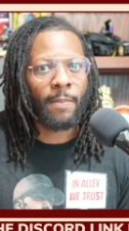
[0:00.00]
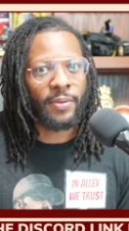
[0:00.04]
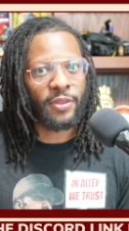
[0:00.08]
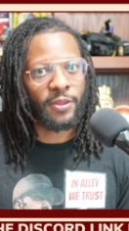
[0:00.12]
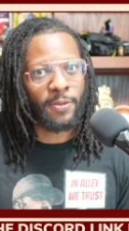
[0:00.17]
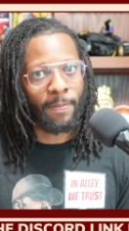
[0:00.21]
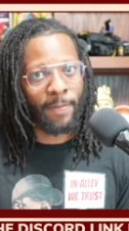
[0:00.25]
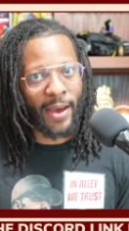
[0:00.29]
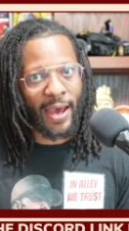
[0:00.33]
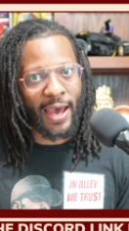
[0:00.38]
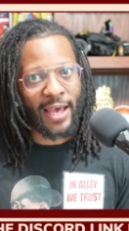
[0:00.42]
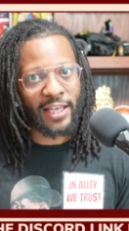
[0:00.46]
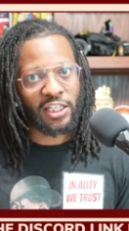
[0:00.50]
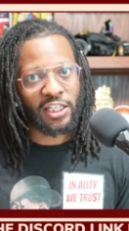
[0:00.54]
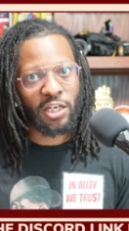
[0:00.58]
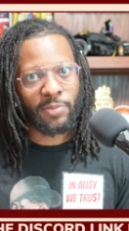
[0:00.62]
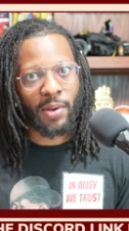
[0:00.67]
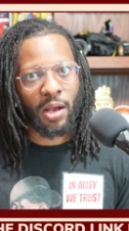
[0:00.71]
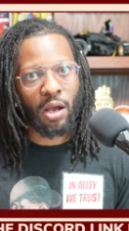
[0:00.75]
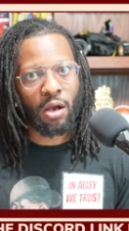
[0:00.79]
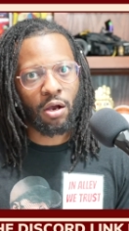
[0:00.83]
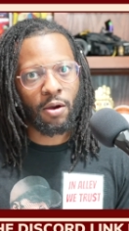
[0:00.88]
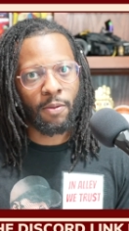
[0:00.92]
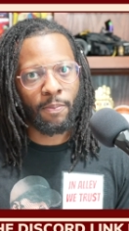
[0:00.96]
but the
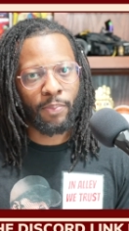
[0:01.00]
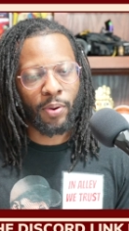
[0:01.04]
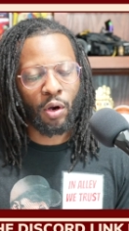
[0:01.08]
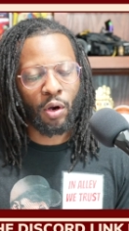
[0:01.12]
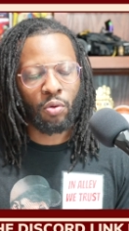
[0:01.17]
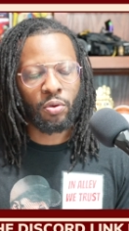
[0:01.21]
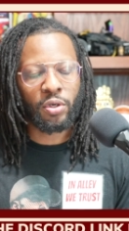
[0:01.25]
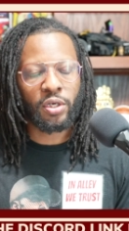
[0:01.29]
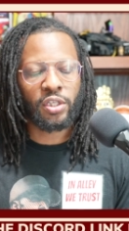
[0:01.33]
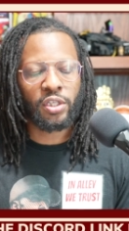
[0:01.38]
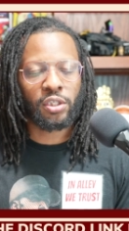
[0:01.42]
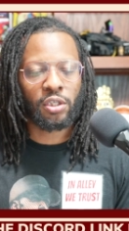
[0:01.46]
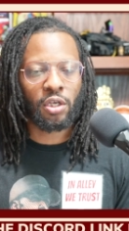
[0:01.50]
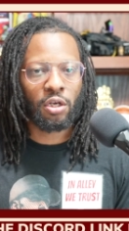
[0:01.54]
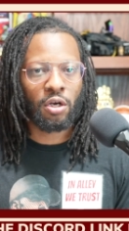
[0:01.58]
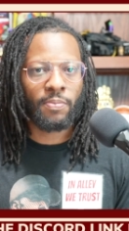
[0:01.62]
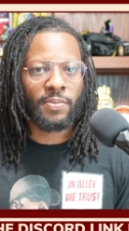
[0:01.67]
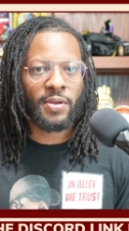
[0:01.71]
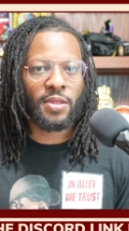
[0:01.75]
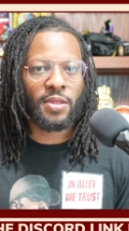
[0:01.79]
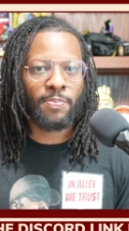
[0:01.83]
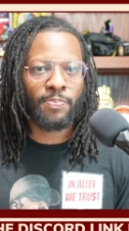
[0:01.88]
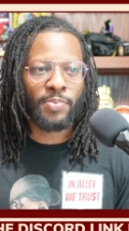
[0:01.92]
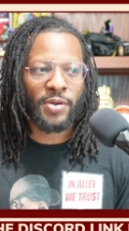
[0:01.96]
basketball component is going
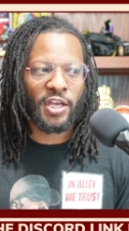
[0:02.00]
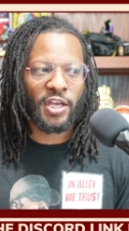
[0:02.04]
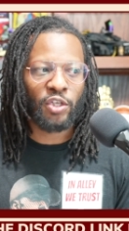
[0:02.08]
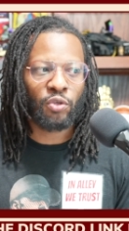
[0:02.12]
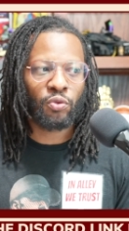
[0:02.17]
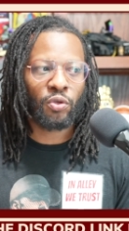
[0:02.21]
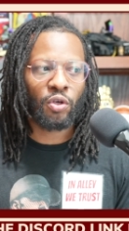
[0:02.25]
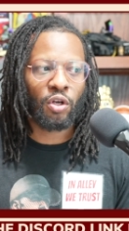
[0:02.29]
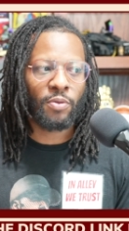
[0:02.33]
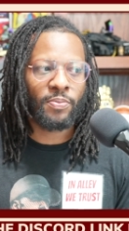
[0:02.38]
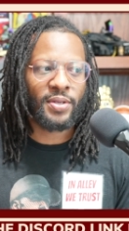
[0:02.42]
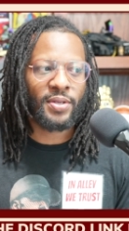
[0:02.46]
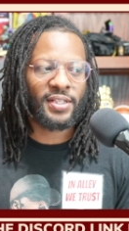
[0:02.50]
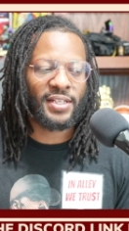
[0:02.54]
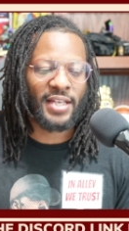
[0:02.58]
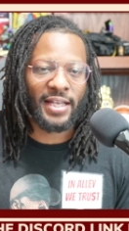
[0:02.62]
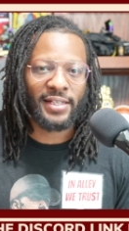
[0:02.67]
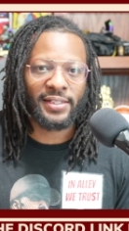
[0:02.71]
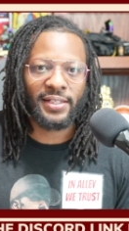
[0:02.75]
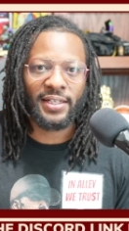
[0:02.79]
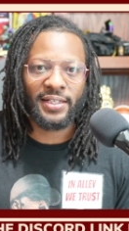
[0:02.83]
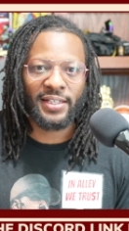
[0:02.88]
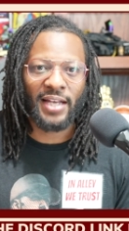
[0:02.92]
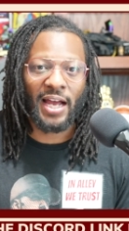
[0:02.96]
to be the piece we're going to be
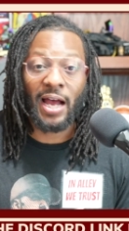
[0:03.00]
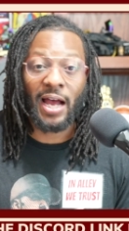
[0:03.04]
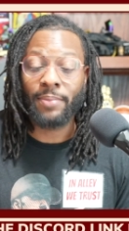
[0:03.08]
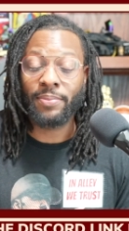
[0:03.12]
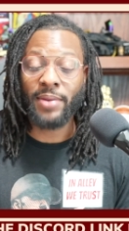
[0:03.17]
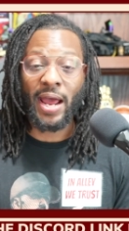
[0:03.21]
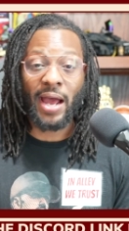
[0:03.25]
testing time.